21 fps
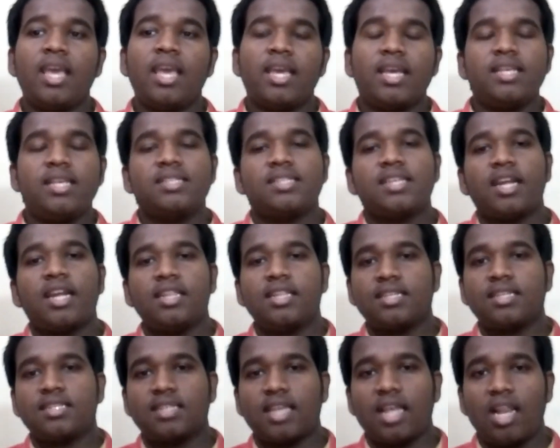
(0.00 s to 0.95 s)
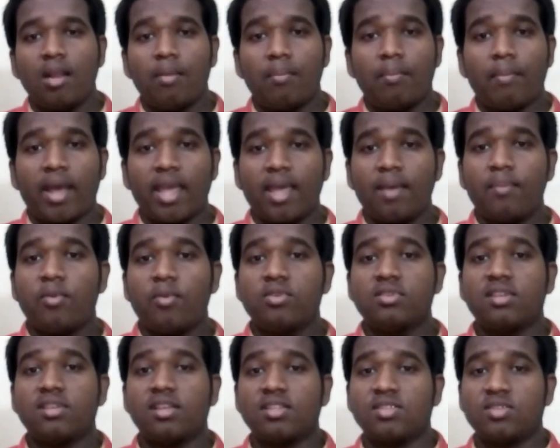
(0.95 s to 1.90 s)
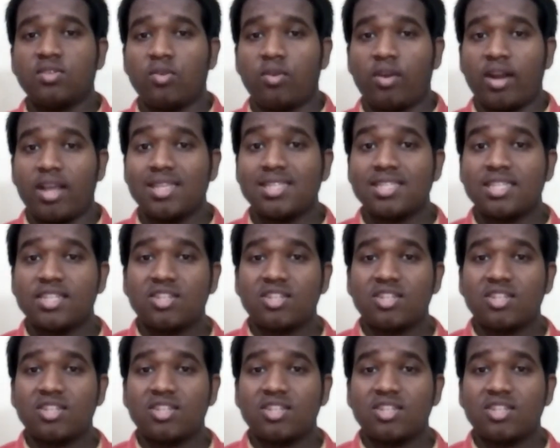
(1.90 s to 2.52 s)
inside the cell by a process known as